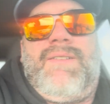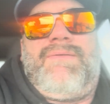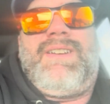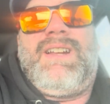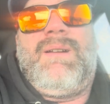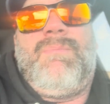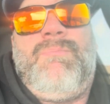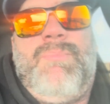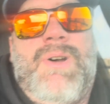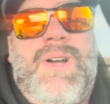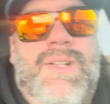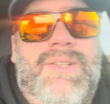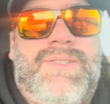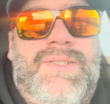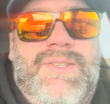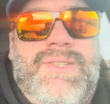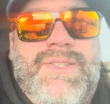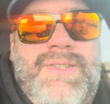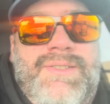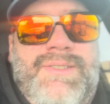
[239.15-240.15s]
got a
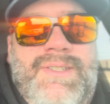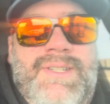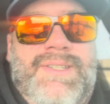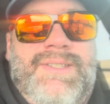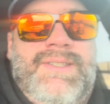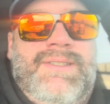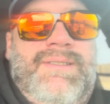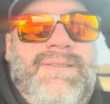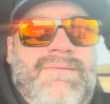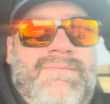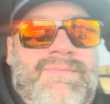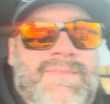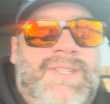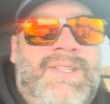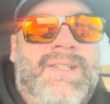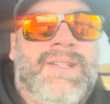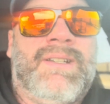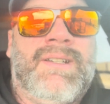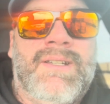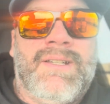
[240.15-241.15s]
bunch, just because,
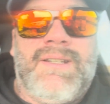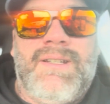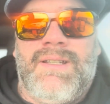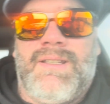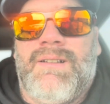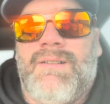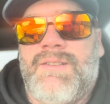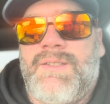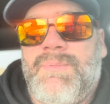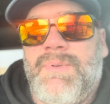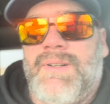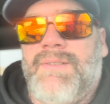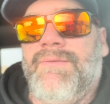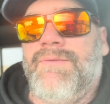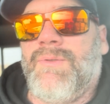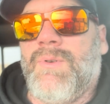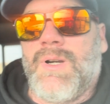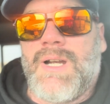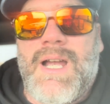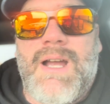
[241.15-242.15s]
spending
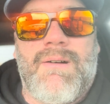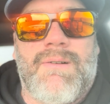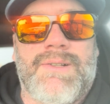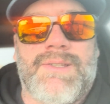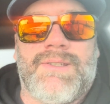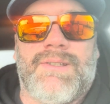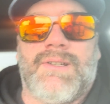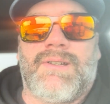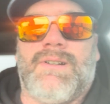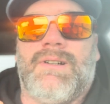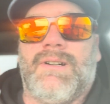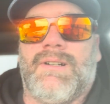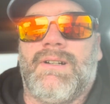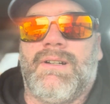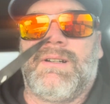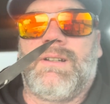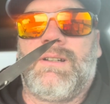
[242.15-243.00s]
4 hours in the car.